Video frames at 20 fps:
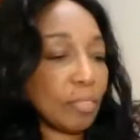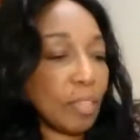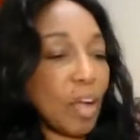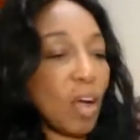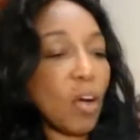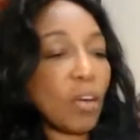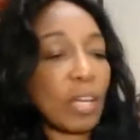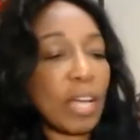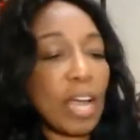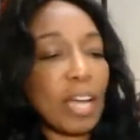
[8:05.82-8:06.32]

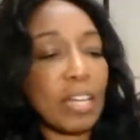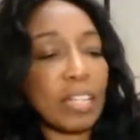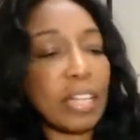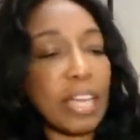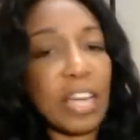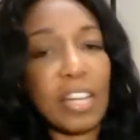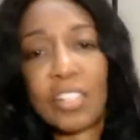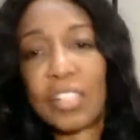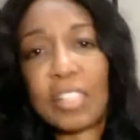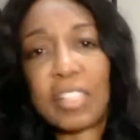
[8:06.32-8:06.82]
All kind of
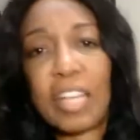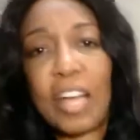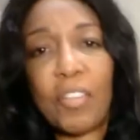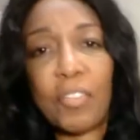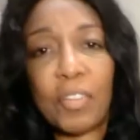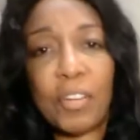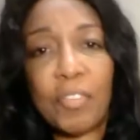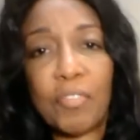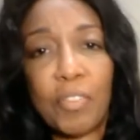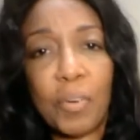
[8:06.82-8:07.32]
gadgets out
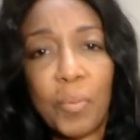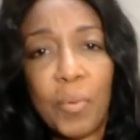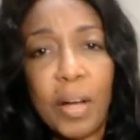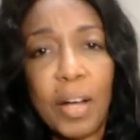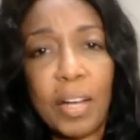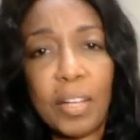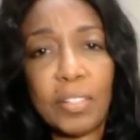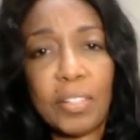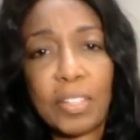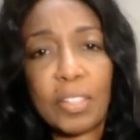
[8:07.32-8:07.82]
there for
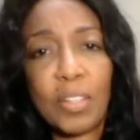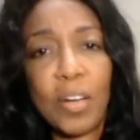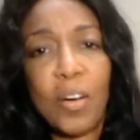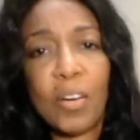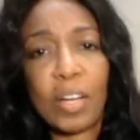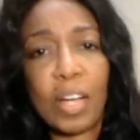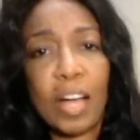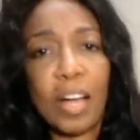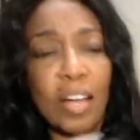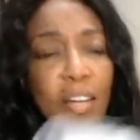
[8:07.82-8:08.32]
wine, just all
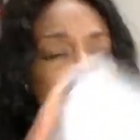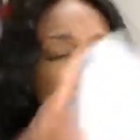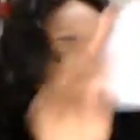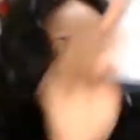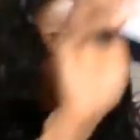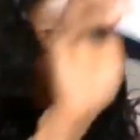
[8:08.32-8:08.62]
kind.